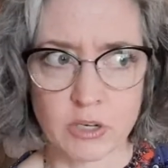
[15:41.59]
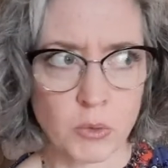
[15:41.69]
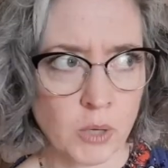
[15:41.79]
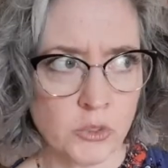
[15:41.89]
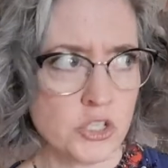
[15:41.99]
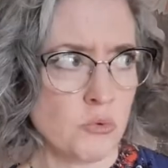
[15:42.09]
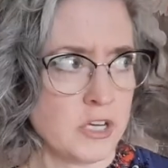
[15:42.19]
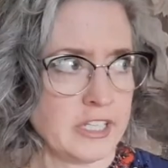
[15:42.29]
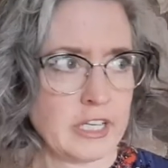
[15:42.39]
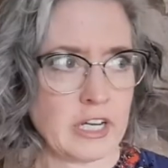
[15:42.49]
Why would you want
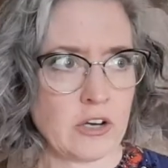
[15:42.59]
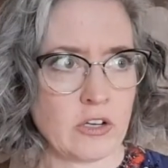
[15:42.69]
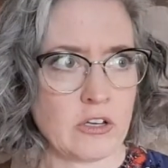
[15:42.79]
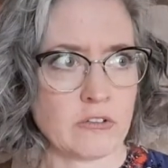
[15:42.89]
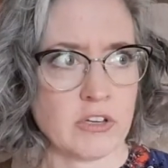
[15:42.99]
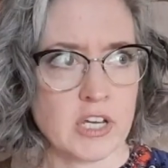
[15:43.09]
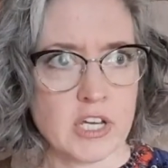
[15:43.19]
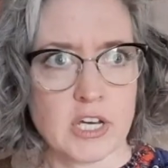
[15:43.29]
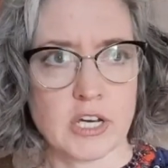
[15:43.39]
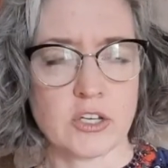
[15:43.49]
to get out of
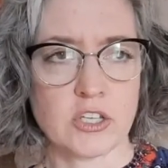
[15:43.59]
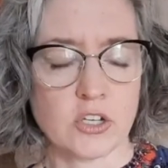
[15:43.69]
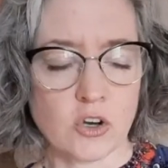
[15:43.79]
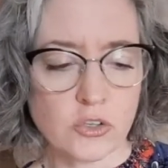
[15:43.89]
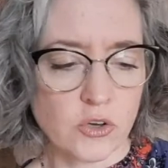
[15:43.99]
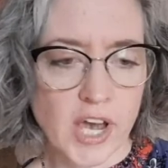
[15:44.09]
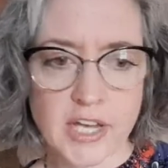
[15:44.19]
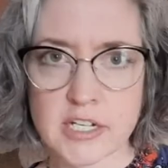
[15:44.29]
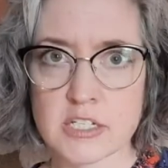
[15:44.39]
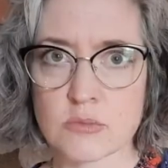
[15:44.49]
uh, you know, you head
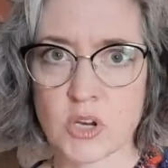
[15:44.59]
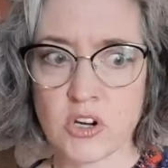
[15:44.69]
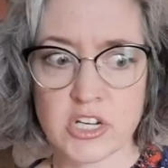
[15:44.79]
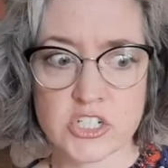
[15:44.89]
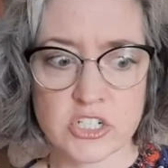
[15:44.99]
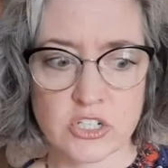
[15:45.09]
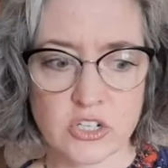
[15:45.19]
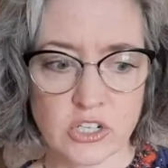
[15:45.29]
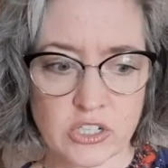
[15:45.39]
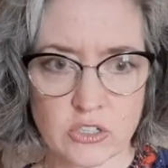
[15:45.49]
into marriage and you,
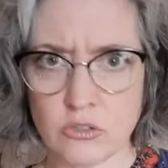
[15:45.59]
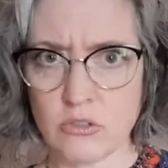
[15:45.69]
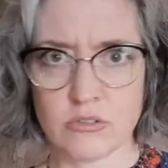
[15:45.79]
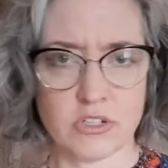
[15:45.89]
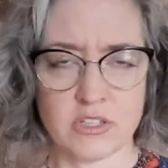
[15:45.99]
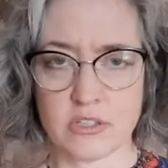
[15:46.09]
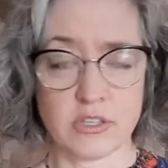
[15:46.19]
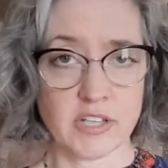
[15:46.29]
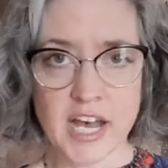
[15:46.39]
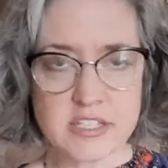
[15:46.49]
you don't, the
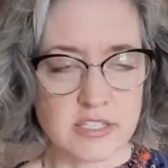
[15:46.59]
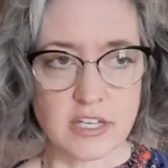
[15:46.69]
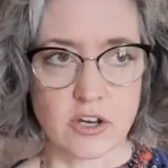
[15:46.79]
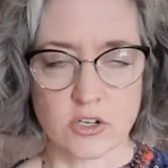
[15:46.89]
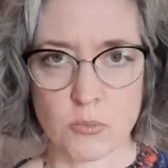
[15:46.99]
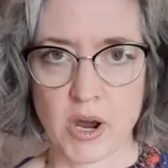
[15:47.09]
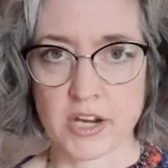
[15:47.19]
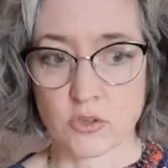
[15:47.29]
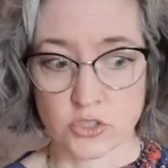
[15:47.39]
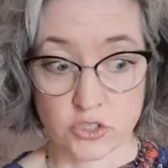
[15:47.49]
last thing on your mind
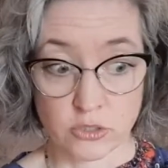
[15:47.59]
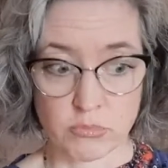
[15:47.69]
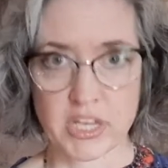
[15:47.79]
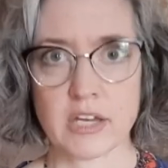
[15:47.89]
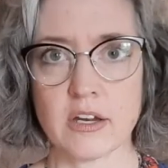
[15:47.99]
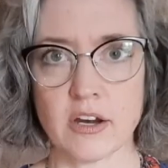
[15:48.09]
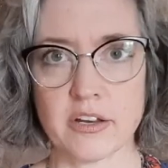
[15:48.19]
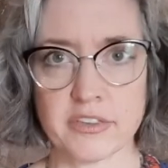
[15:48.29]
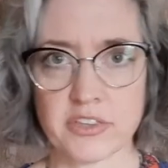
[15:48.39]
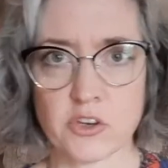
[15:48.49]
or should be
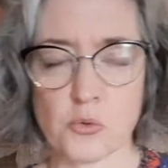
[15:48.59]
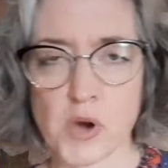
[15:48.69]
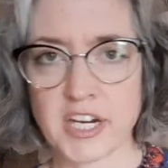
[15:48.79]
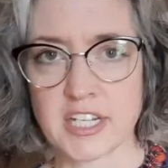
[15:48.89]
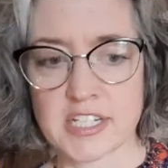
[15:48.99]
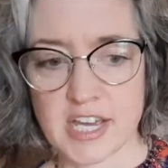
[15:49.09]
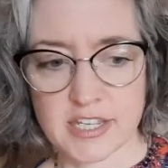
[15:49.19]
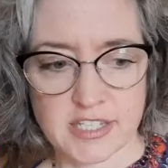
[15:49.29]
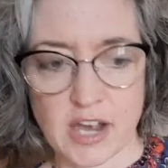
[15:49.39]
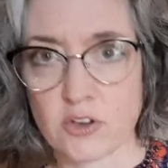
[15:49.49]
on your wedding day
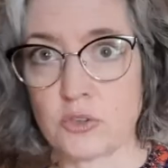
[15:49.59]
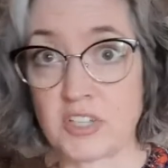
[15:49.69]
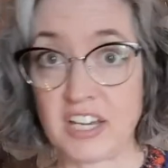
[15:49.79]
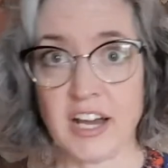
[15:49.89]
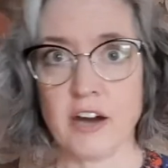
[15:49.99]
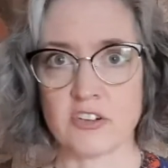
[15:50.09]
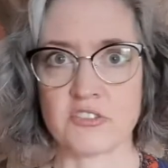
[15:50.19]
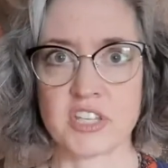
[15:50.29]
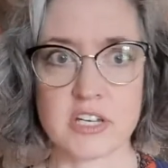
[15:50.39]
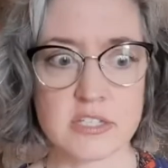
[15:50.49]
is how you get out of
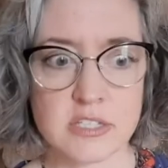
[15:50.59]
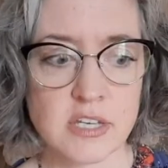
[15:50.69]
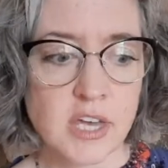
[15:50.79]
this.